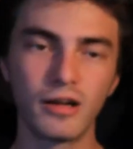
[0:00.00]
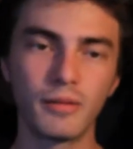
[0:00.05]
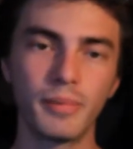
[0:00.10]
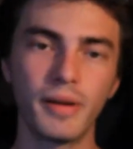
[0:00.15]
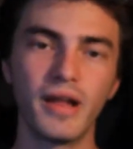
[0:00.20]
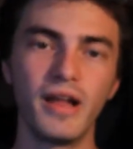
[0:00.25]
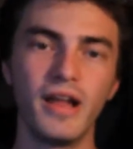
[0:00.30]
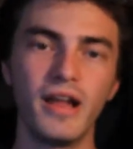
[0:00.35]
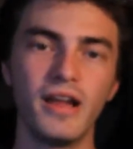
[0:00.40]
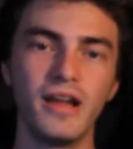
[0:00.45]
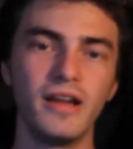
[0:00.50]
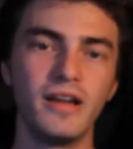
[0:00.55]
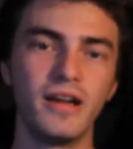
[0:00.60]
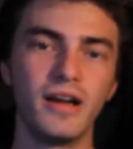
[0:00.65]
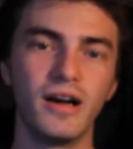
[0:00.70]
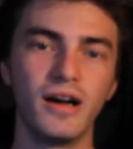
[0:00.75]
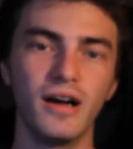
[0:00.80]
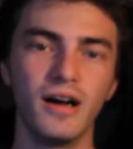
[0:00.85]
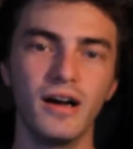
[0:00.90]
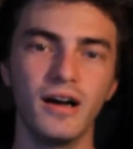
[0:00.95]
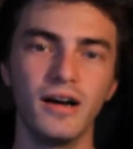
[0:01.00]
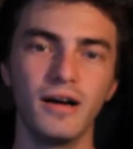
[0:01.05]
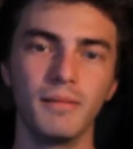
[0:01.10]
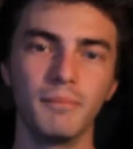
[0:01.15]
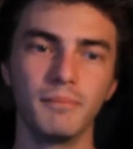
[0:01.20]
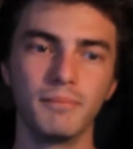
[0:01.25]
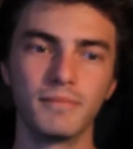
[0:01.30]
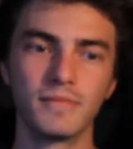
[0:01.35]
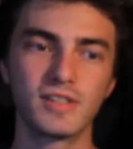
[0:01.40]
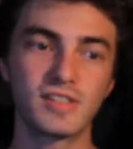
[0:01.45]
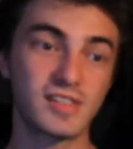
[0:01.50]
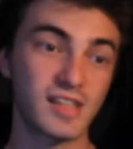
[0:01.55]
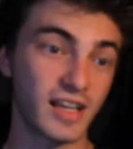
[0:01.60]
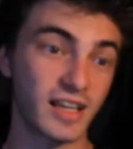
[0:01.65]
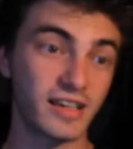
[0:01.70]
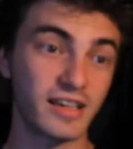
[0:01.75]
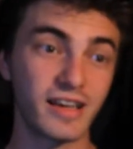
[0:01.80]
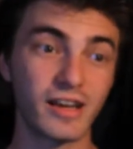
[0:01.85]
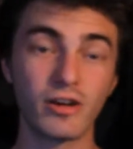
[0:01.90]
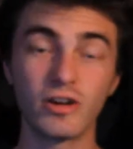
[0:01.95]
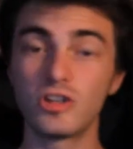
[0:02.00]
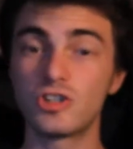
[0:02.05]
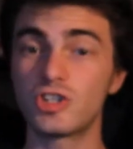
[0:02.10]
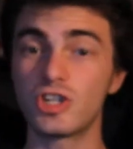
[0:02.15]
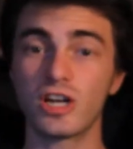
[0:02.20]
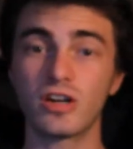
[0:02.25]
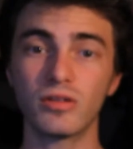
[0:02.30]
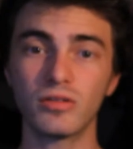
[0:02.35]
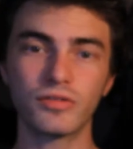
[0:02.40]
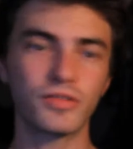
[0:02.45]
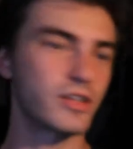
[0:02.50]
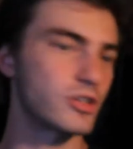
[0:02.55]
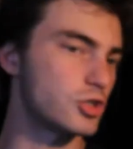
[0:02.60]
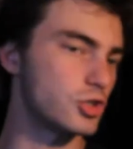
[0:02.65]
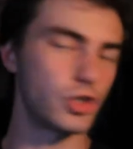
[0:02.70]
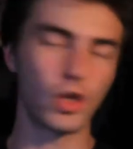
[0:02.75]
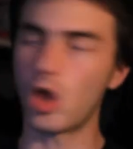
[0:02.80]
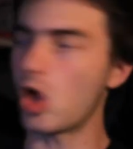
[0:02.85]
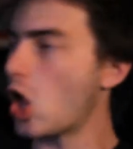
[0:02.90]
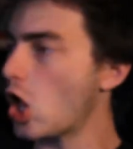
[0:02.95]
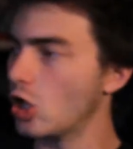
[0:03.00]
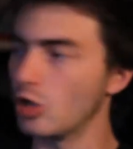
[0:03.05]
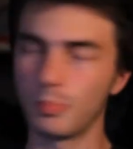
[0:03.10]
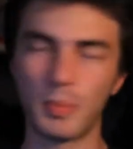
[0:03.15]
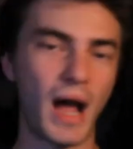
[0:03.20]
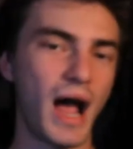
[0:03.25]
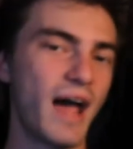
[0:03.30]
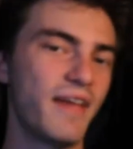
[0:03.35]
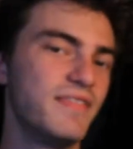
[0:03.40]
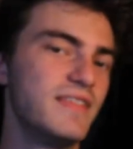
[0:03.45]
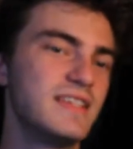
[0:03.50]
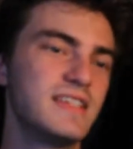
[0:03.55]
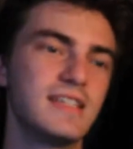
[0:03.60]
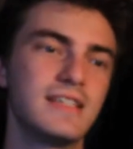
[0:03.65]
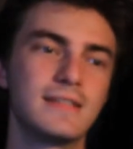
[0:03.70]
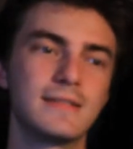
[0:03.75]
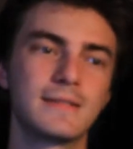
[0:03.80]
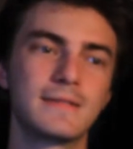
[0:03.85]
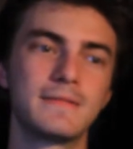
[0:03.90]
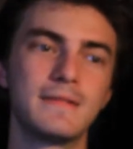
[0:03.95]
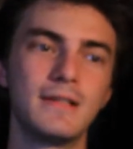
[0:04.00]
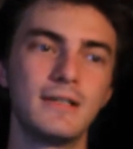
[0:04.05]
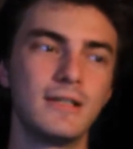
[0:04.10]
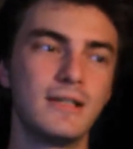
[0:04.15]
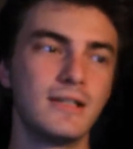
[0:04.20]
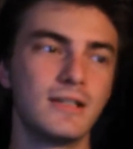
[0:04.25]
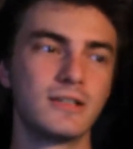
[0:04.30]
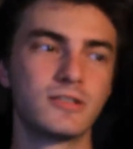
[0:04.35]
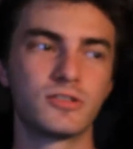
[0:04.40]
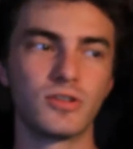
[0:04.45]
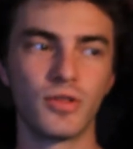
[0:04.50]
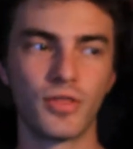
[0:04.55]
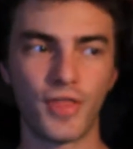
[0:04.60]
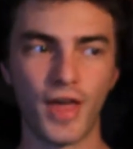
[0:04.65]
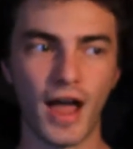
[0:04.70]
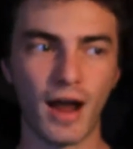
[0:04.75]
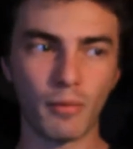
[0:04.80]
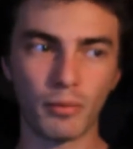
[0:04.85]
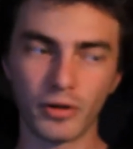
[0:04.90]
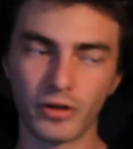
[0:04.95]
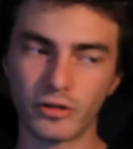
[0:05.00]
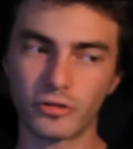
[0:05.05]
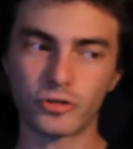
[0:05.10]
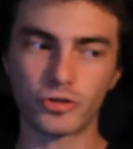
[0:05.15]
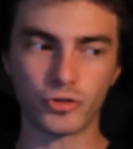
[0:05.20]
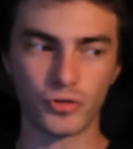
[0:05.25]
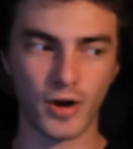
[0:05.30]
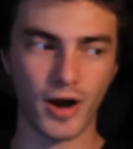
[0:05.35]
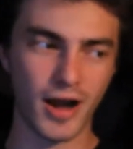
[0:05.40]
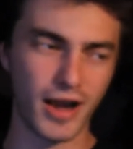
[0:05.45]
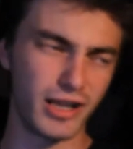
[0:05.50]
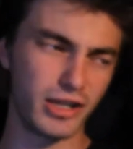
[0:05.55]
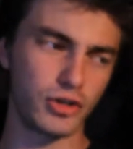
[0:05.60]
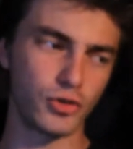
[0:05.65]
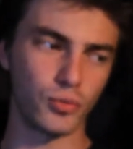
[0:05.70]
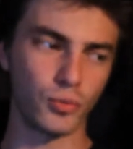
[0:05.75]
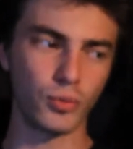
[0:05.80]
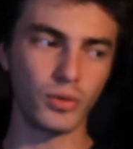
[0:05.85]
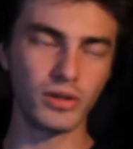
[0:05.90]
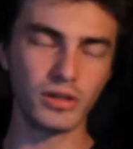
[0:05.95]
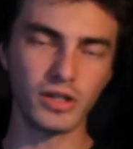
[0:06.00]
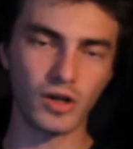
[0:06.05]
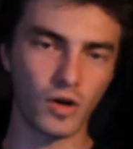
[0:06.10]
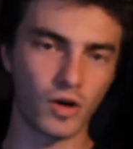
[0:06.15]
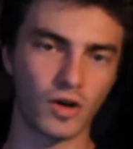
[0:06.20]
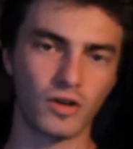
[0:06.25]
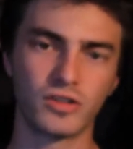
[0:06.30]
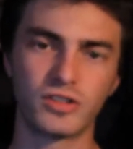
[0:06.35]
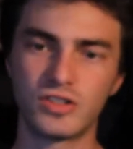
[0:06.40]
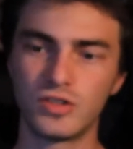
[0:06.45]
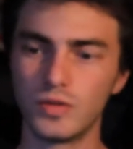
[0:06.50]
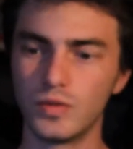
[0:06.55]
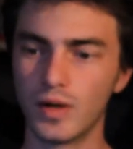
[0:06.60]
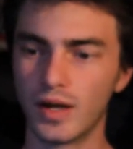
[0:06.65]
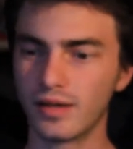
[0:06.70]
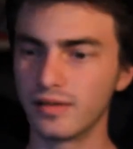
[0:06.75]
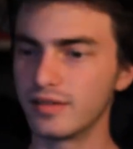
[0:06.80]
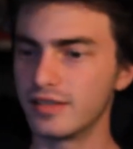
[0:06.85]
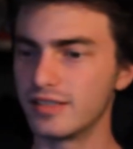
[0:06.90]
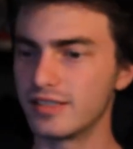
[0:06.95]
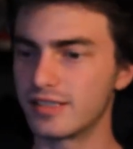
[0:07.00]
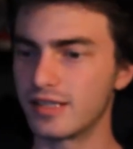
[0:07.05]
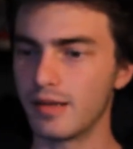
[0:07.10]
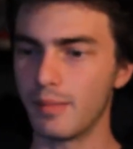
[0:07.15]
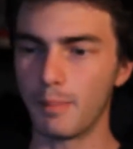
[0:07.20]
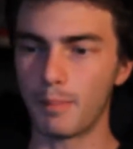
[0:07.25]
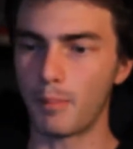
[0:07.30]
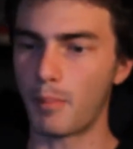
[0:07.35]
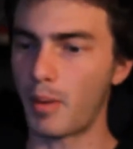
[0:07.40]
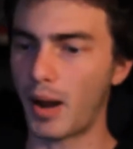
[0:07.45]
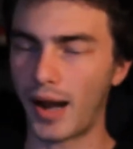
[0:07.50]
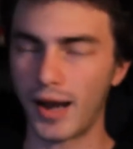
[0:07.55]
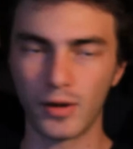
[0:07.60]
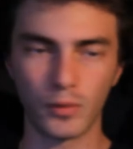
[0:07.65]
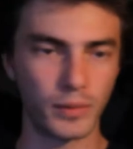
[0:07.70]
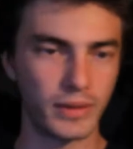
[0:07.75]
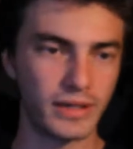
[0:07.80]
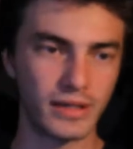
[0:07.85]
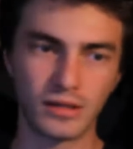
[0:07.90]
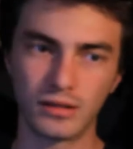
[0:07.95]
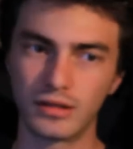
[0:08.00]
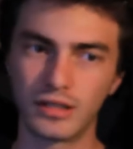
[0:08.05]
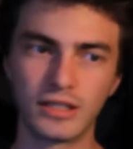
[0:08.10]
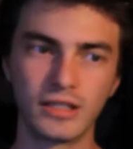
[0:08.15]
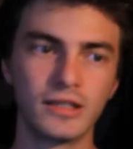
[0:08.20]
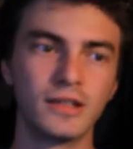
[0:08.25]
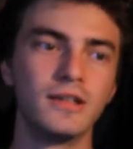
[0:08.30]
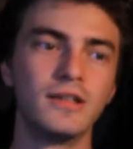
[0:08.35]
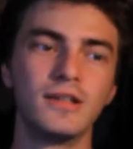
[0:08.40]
up a secondary channel that's all behind the scenes, so that we're gonna try to really hard to at least bi-weekly